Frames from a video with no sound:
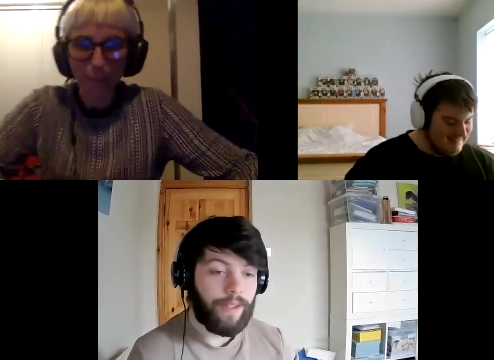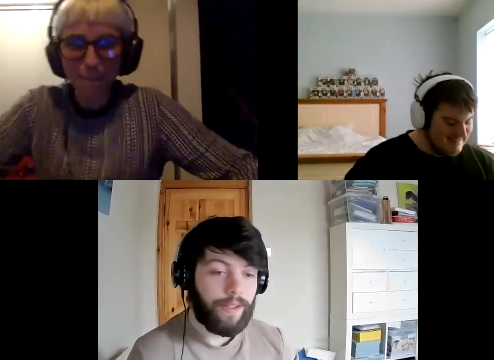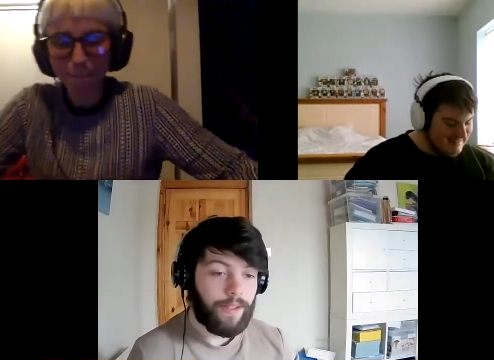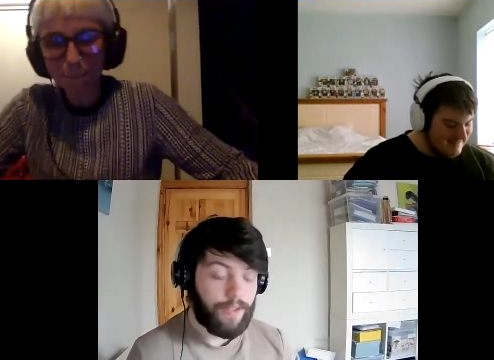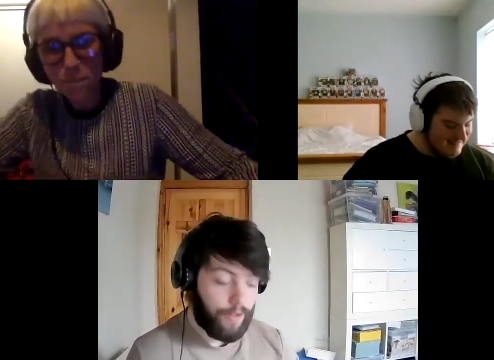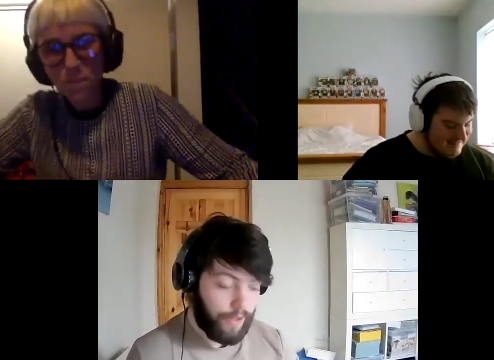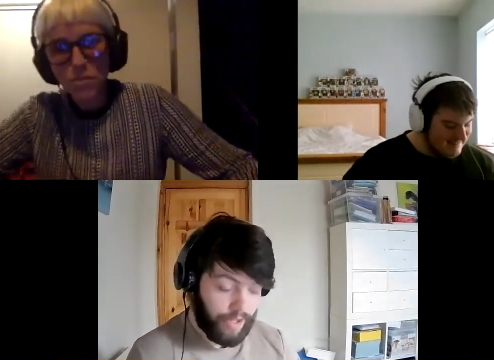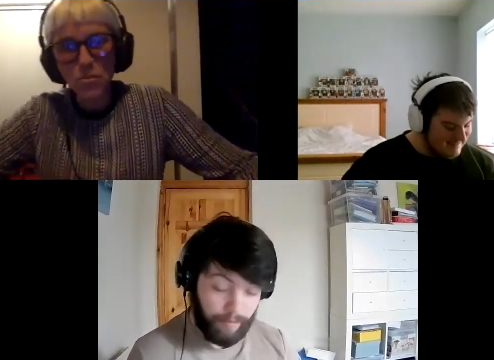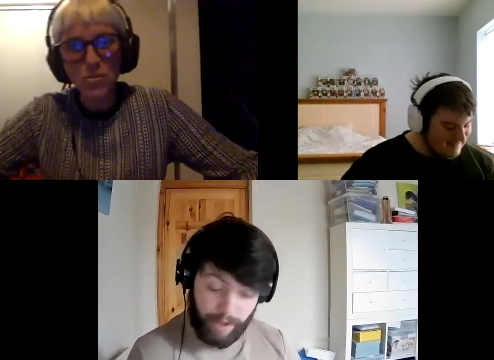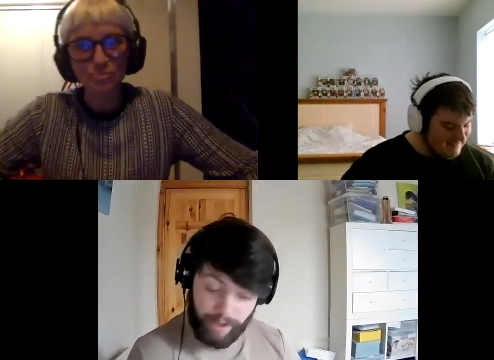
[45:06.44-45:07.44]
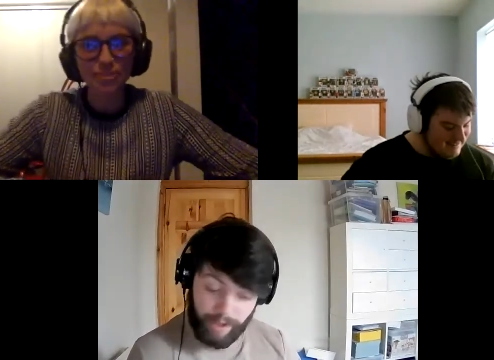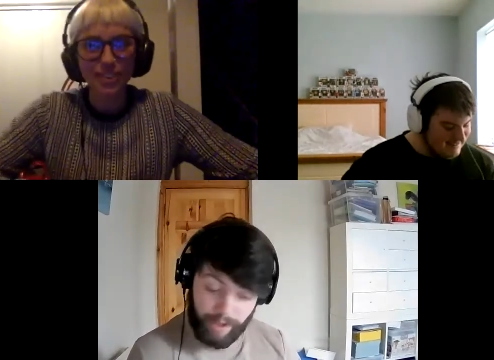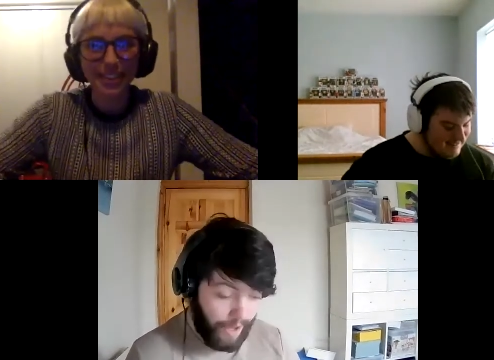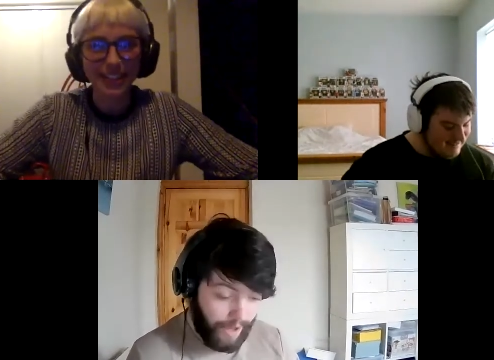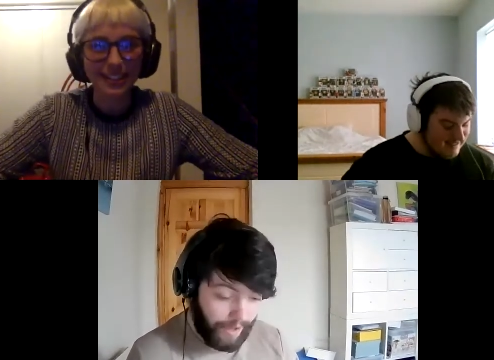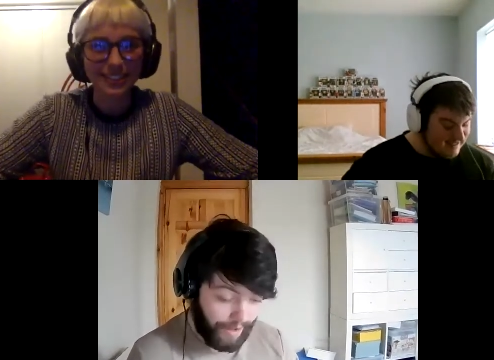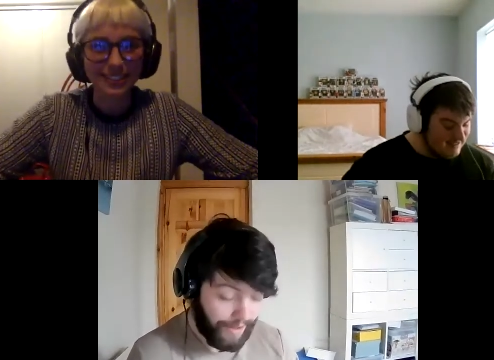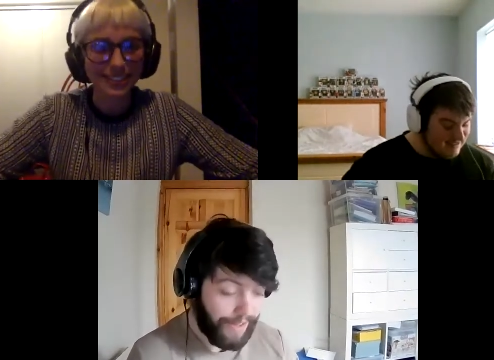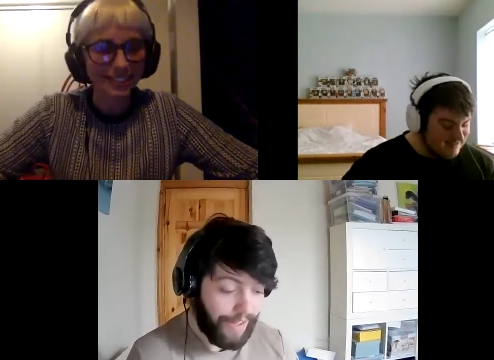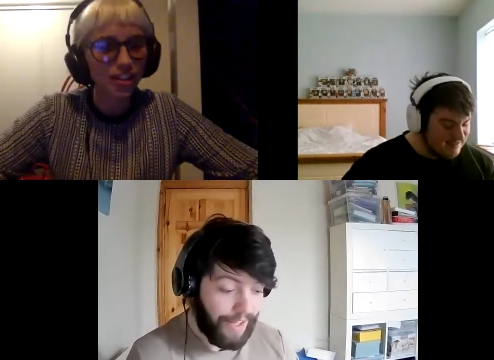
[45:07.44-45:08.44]
Speaker 1: Sorry lads, I'm right.
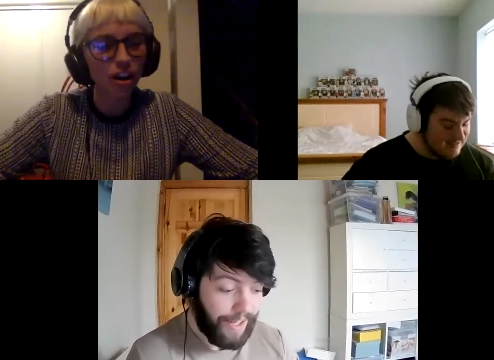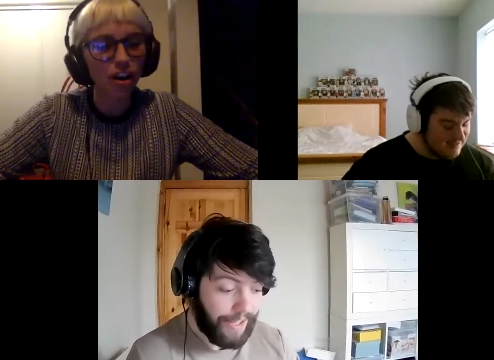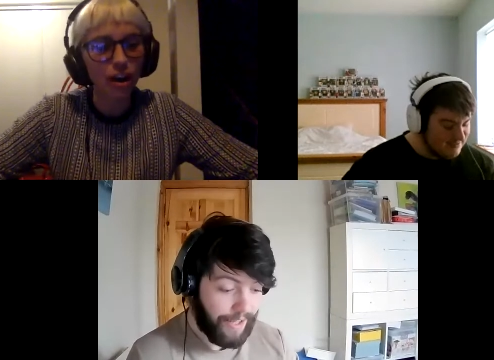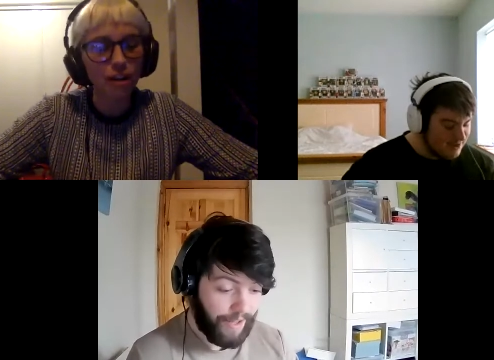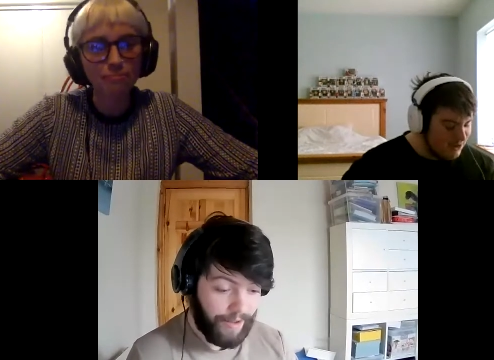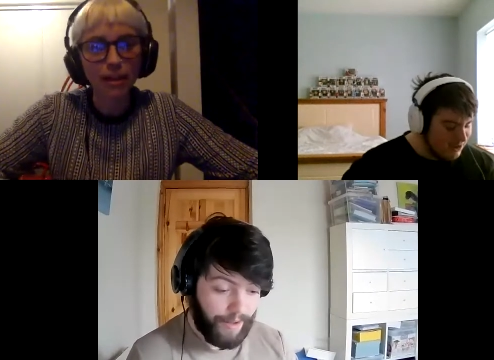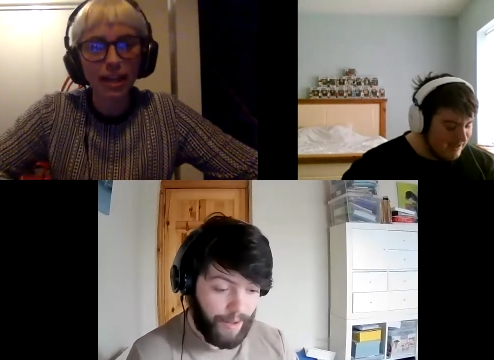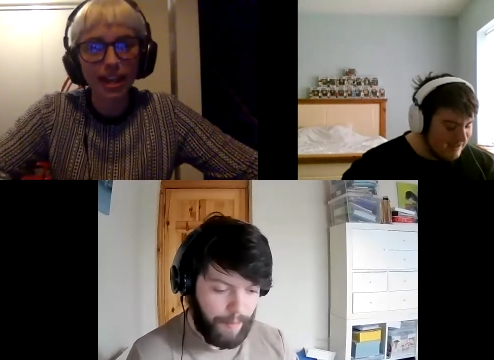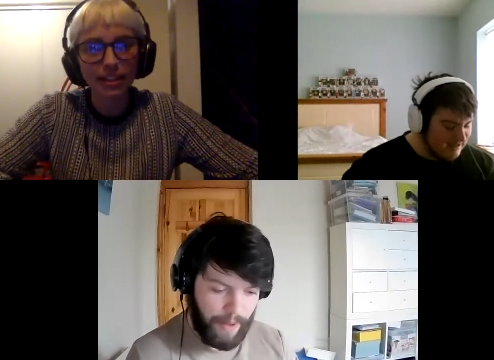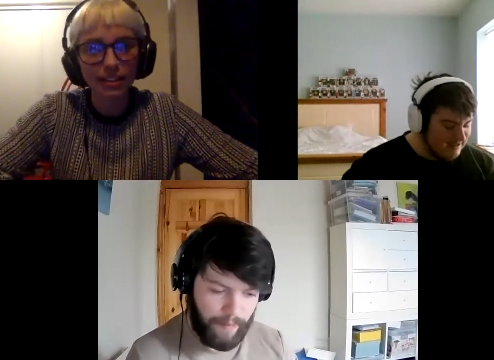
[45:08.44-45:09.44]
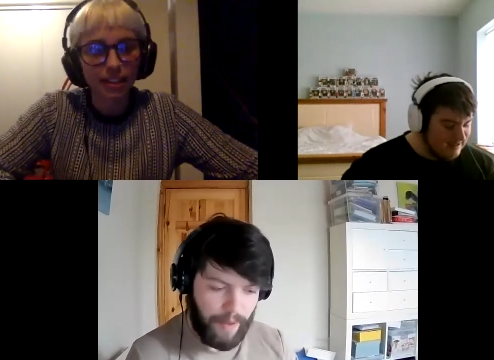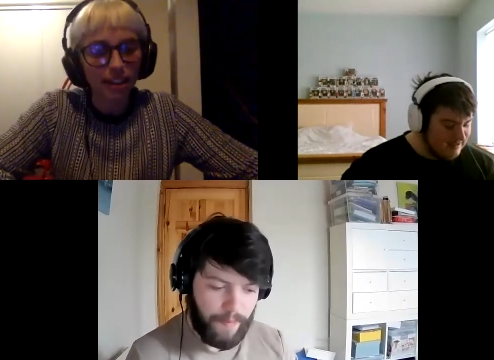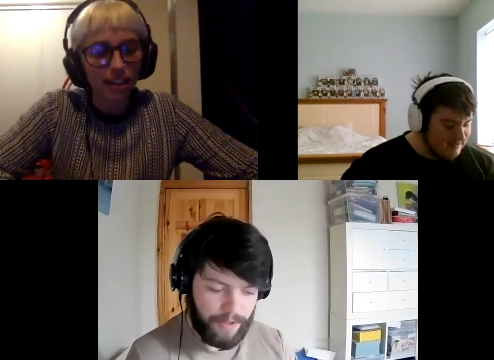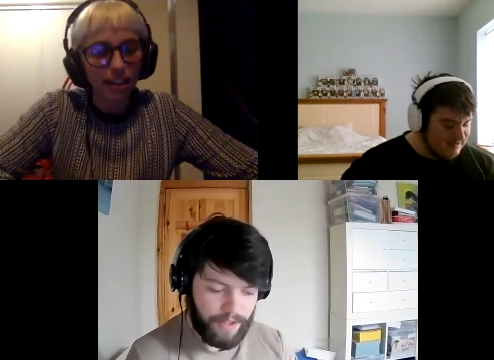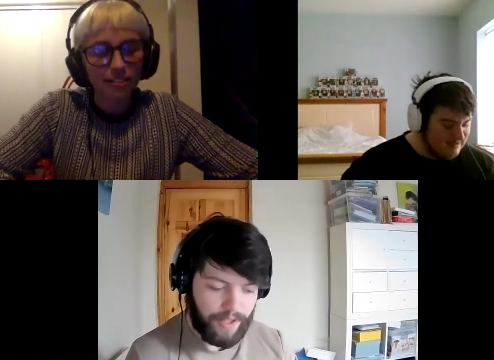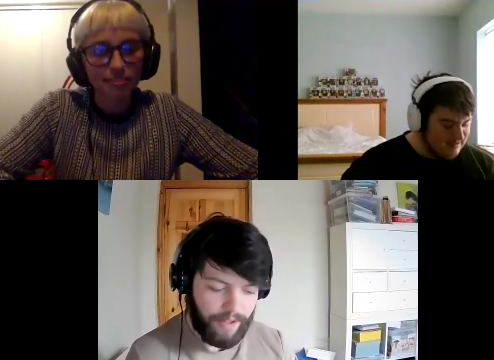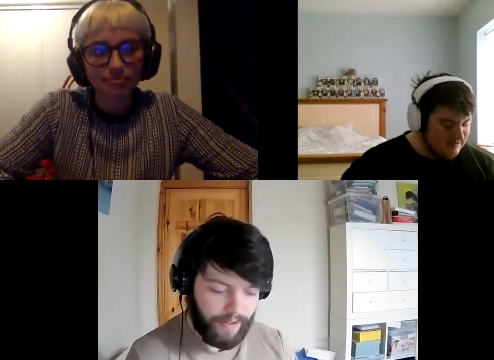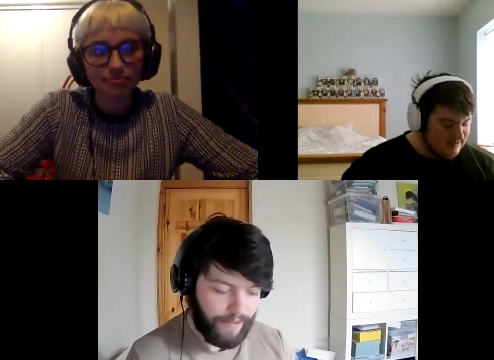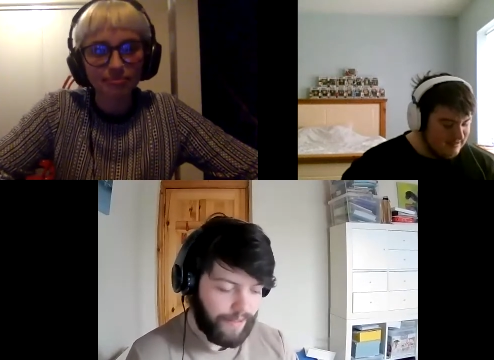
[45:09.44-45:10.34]
No, yeah, I bet. Maybe it's an idea.